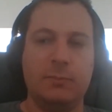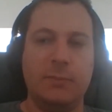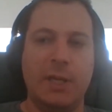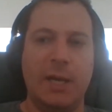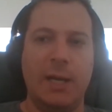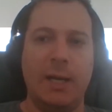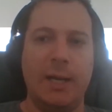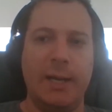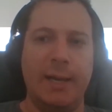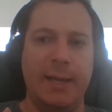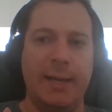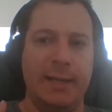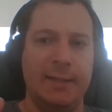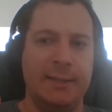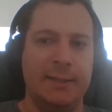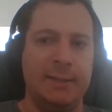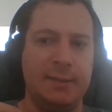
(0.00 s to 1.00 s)
uh,
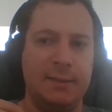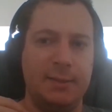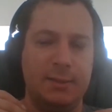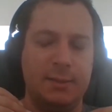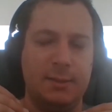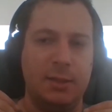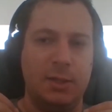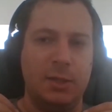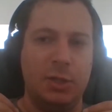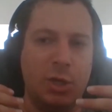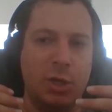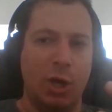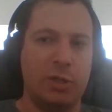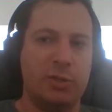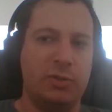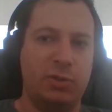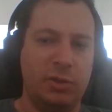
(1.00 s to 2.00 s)
and
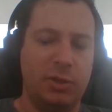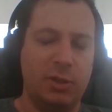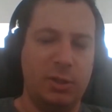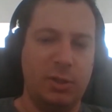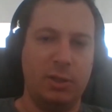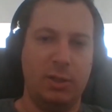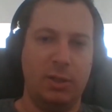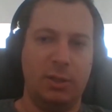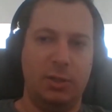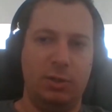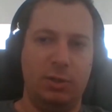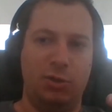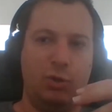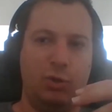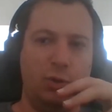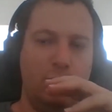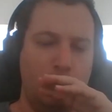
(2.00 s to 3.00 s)
not
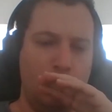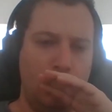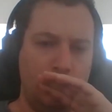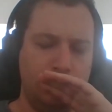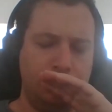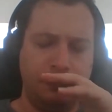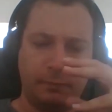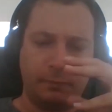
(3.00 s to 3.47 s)
to,